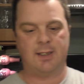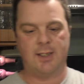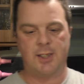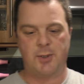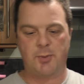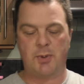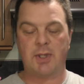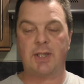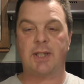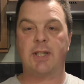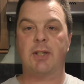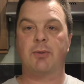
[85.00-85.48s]

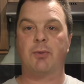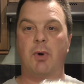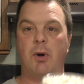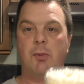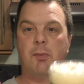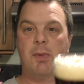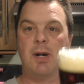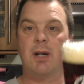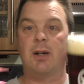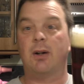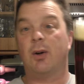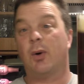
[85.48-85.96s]
So we get the
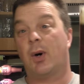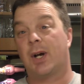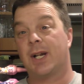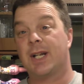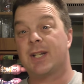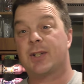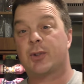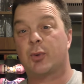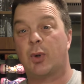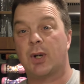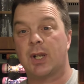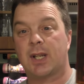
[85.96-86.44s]
aroma. Oh, and
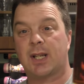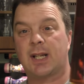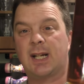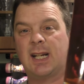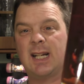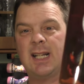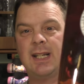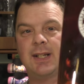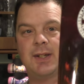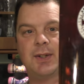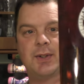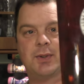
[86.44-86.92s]
it's quite
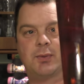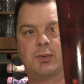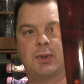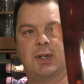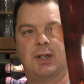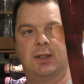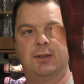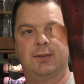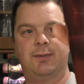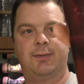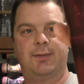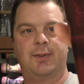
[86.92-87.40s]
clear as
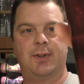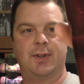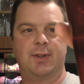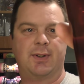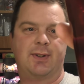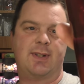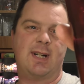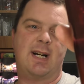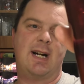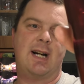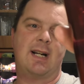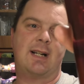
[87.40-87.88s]
well for a
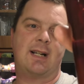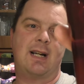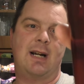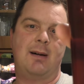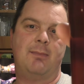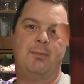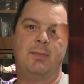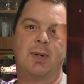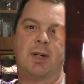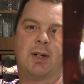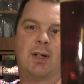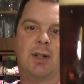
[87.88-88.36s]
dark
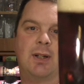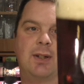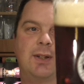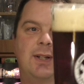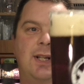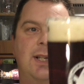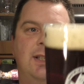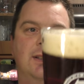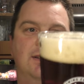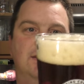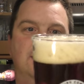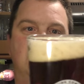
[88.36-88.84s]
amber coloured
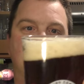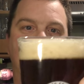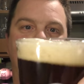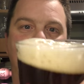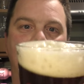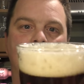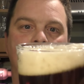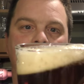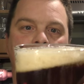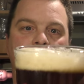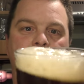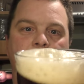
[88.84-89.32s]
ale.
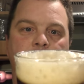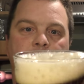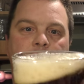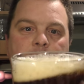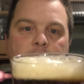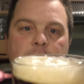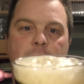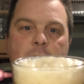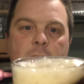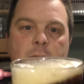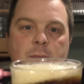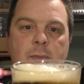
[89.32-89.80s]

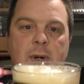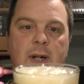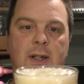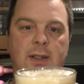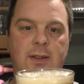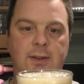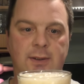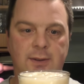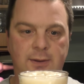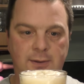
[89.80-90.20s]
Aroma.